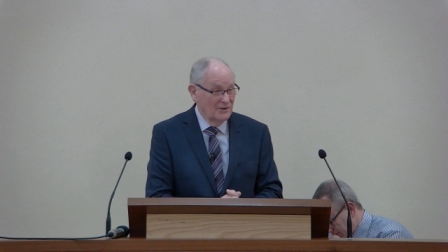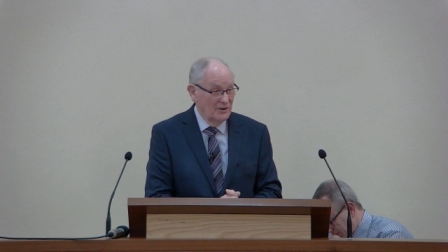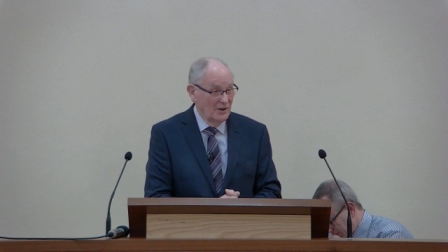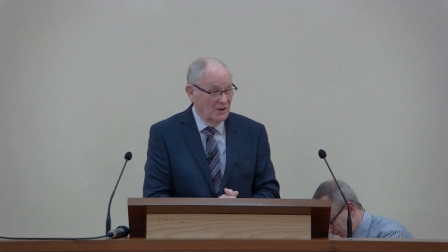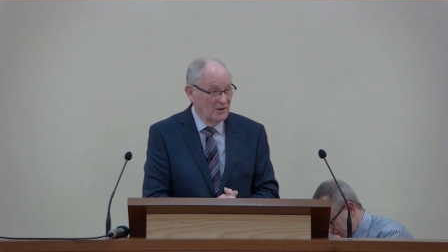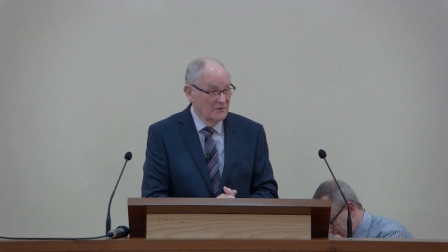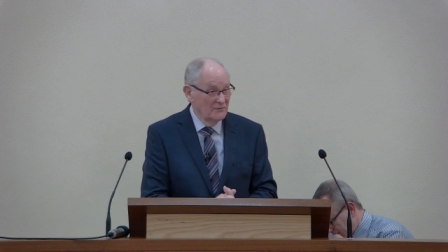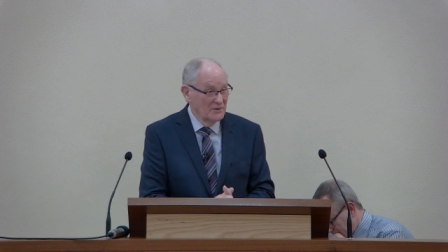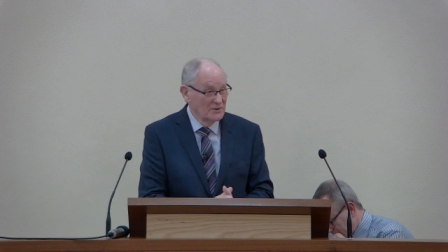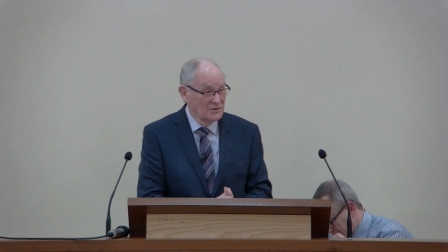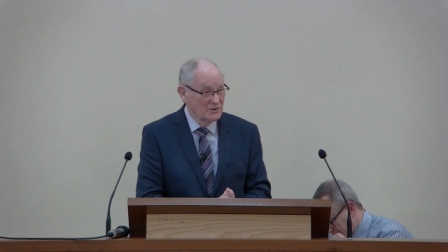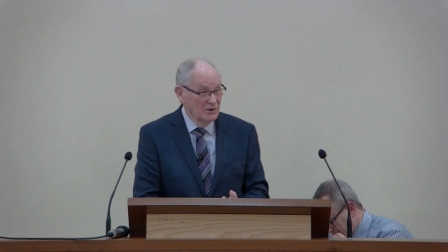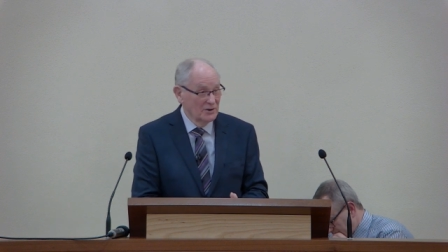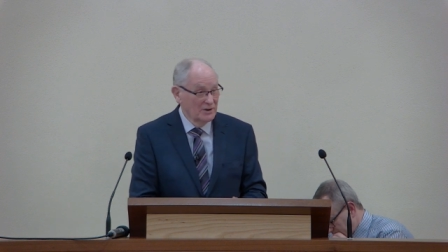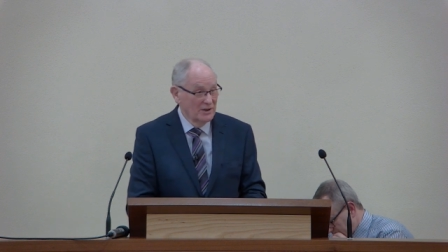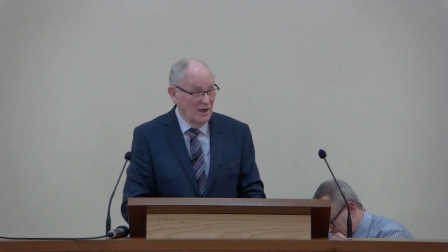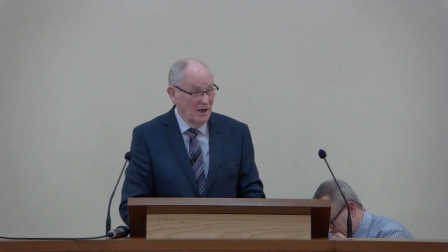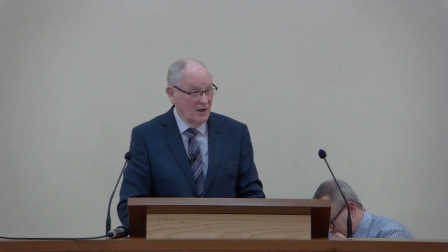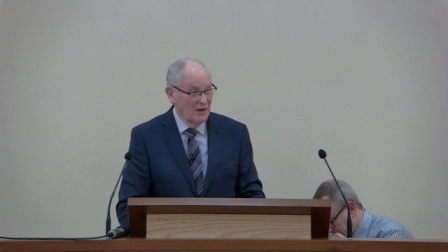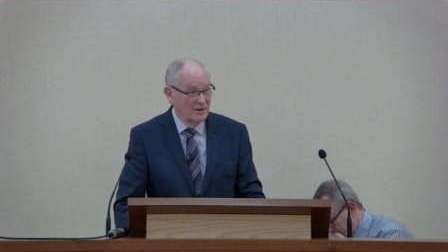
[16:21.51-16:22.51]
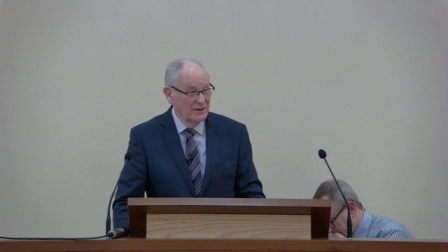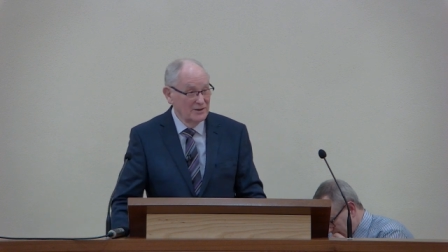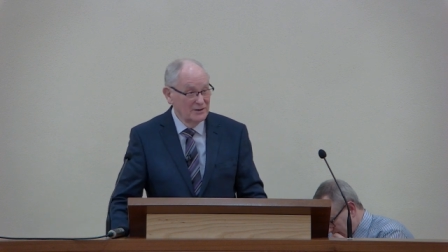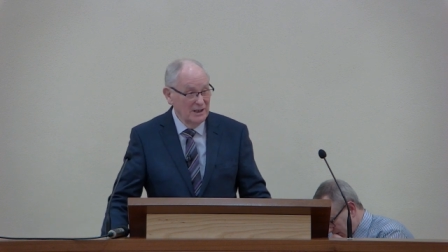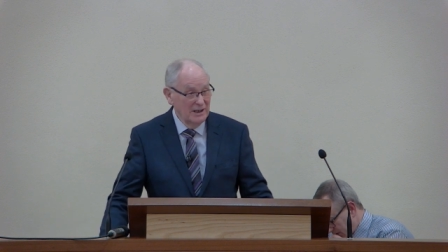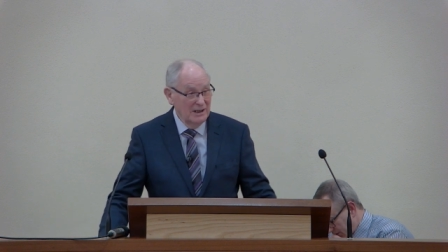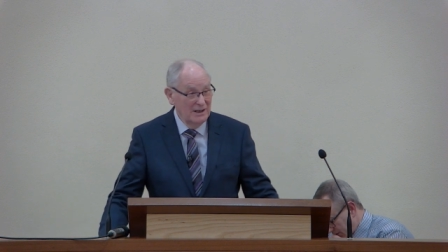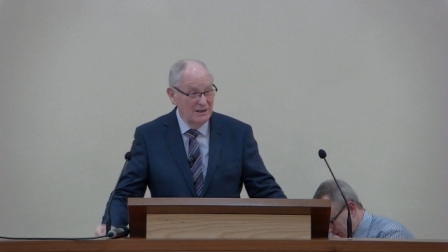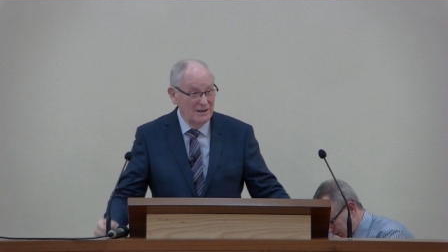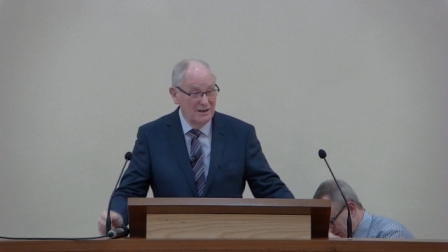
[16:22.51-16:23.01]
None of us are
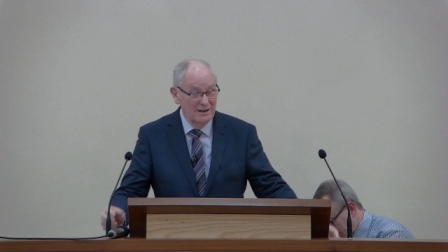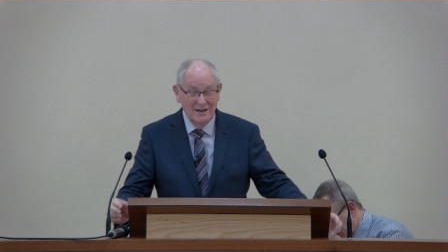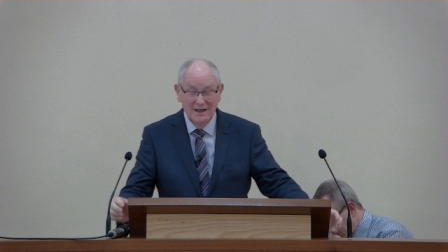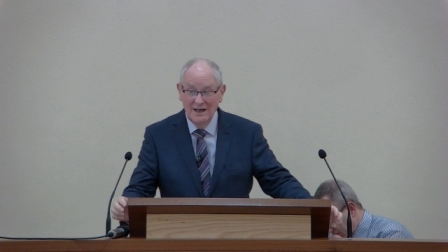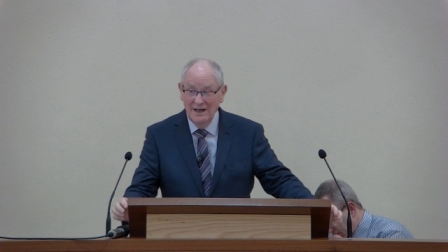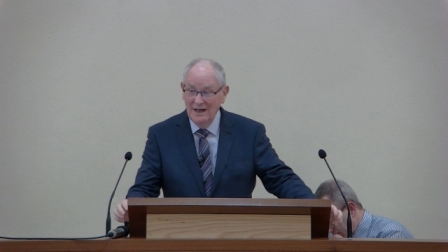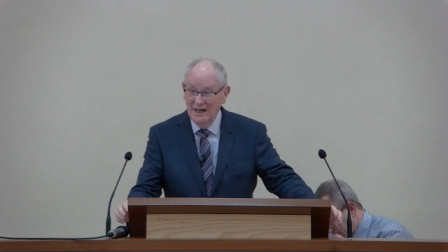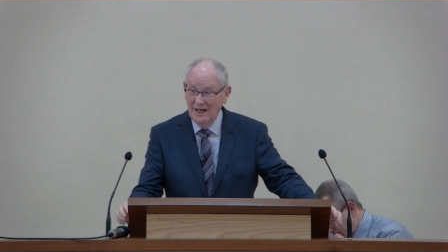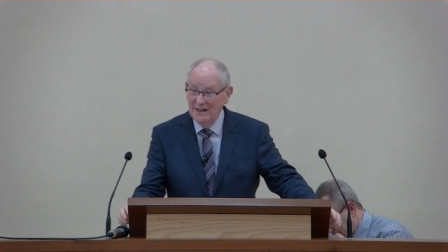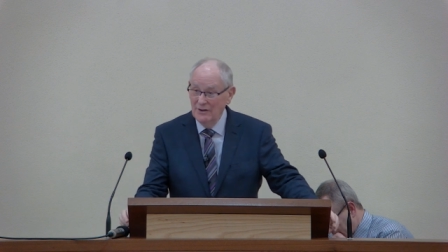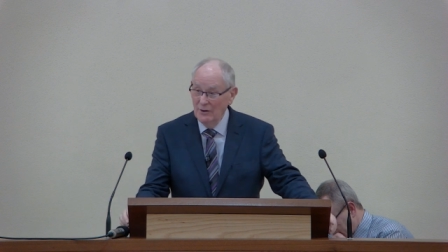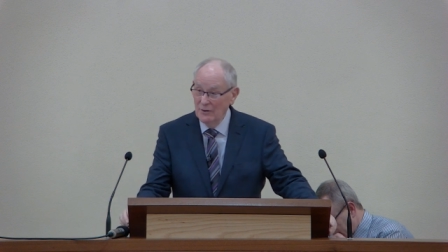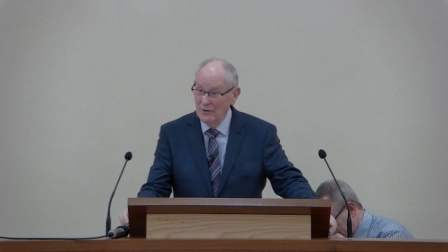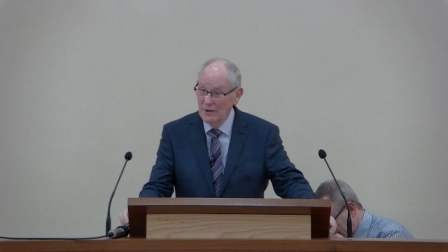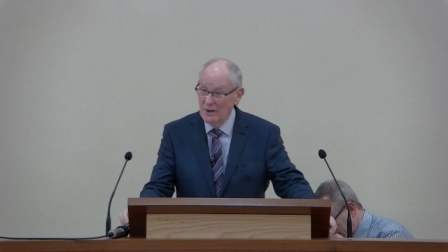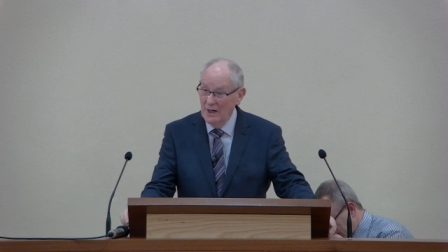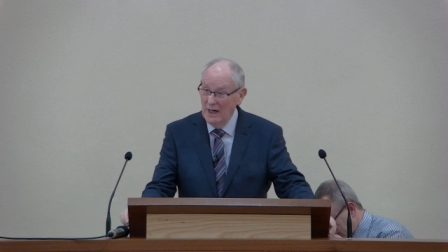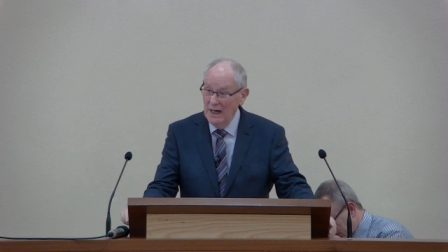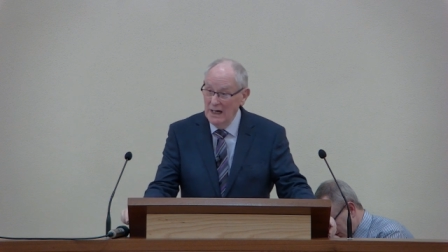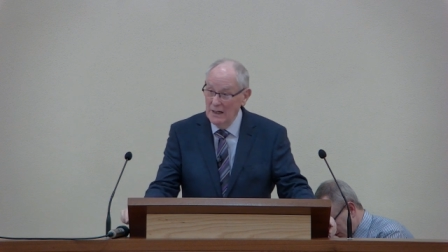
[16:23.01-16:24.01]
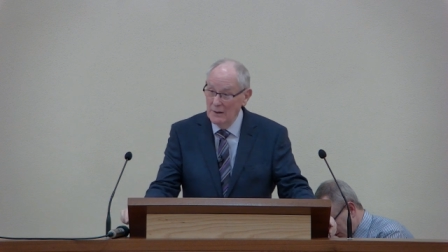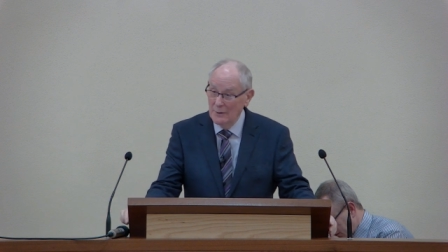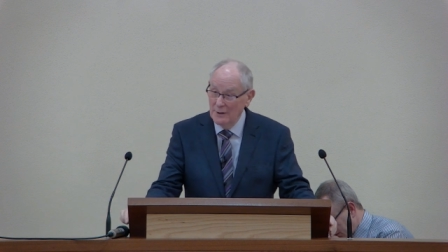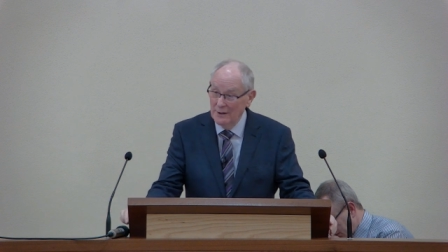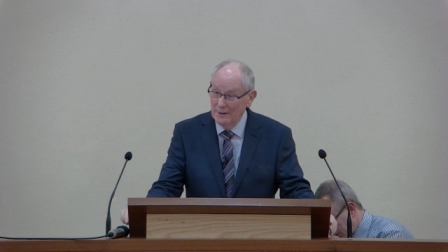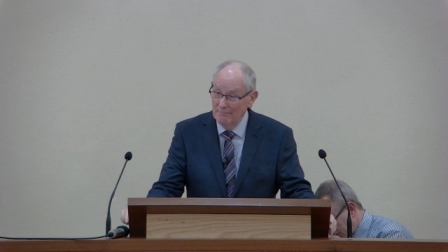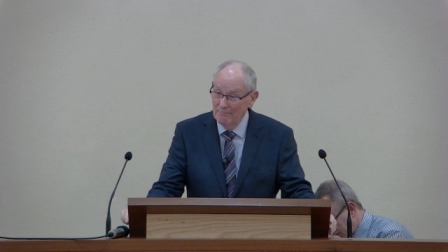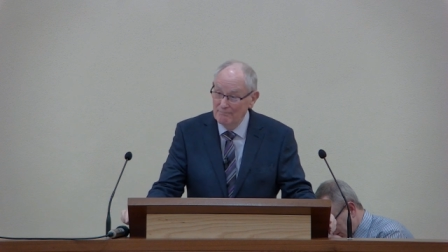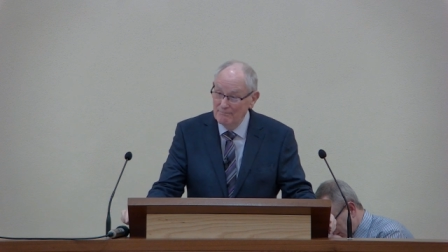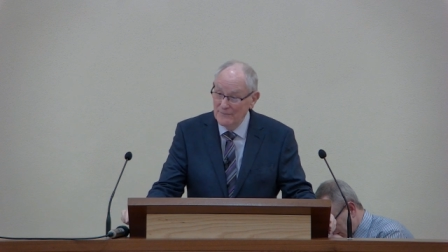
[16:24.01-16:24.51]
guaranteed another
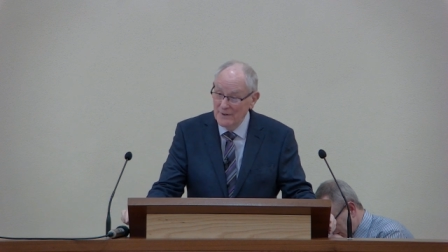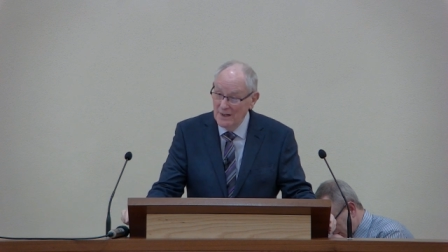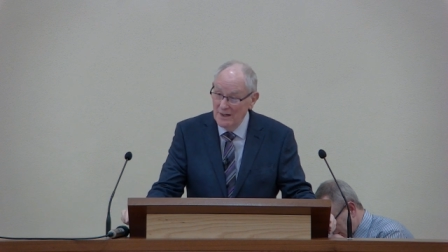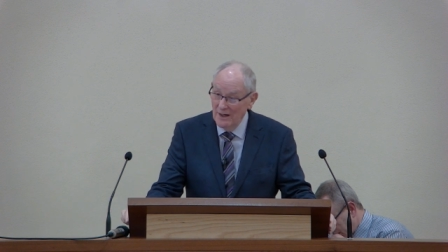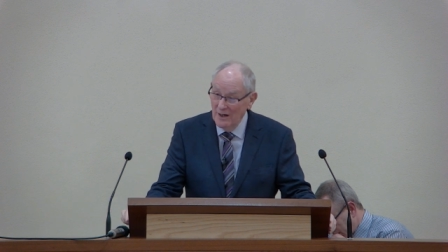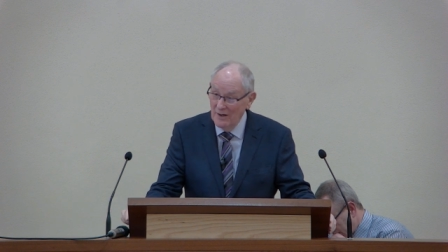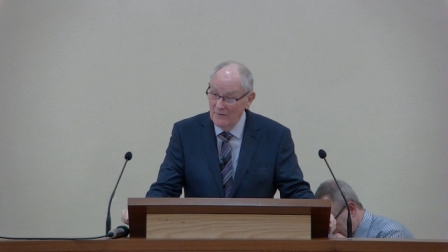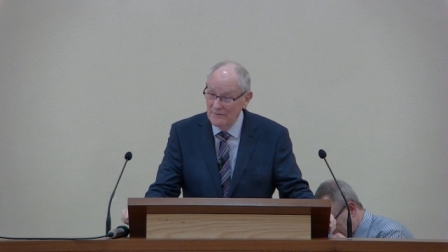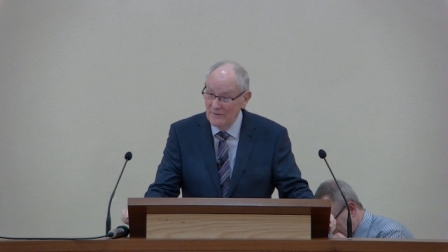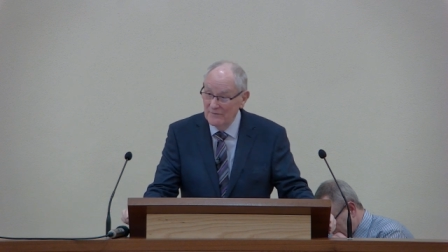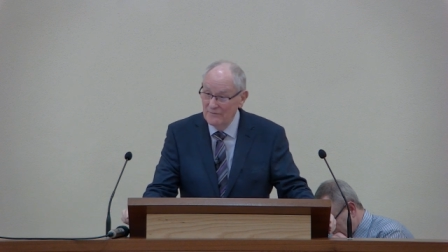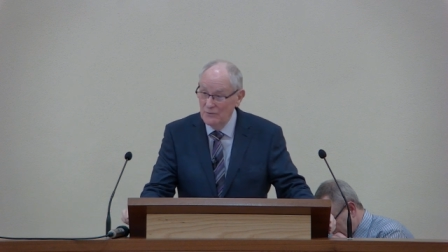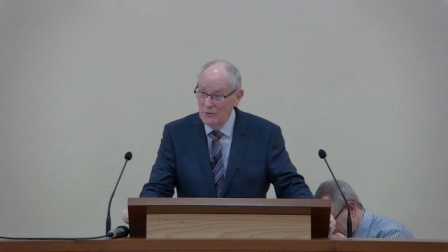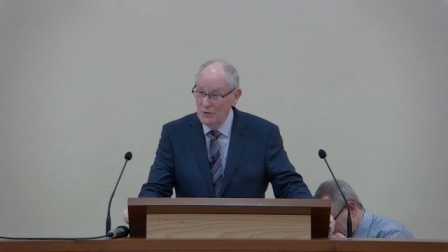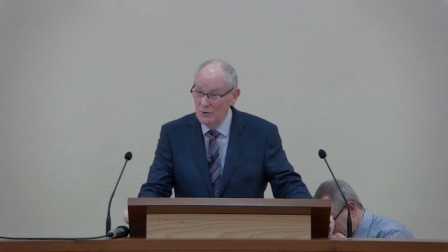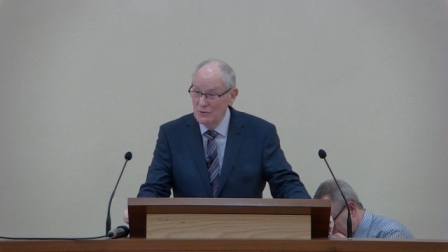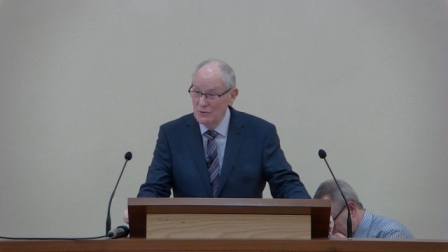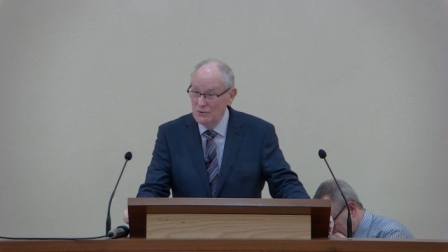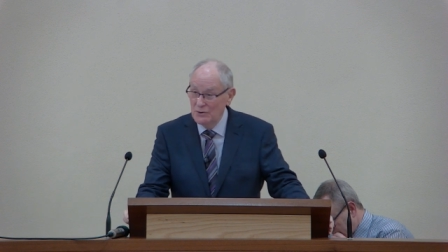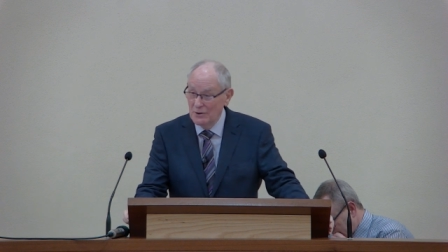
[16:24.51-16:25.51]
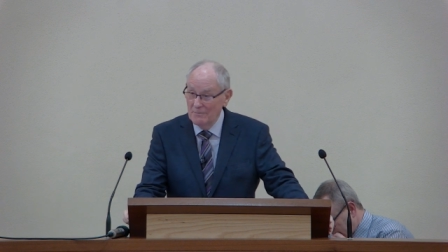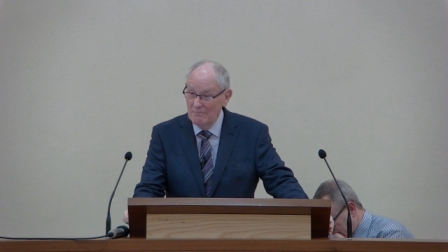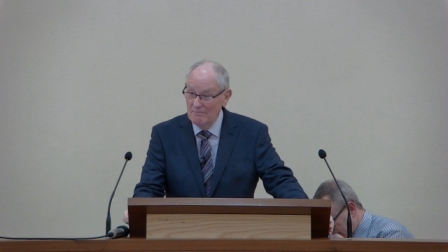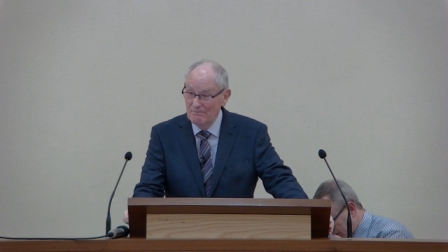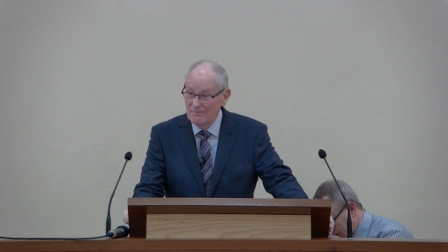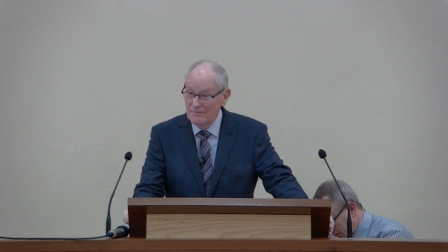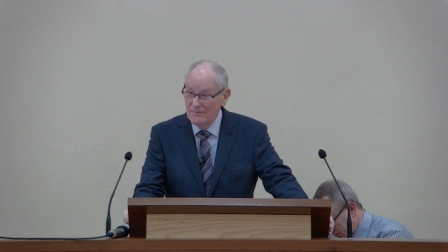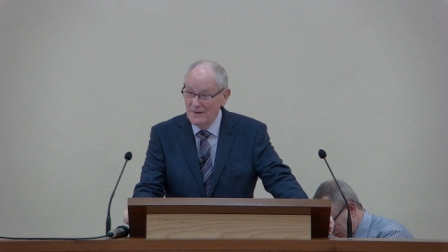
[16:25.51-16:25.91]
hour of the future.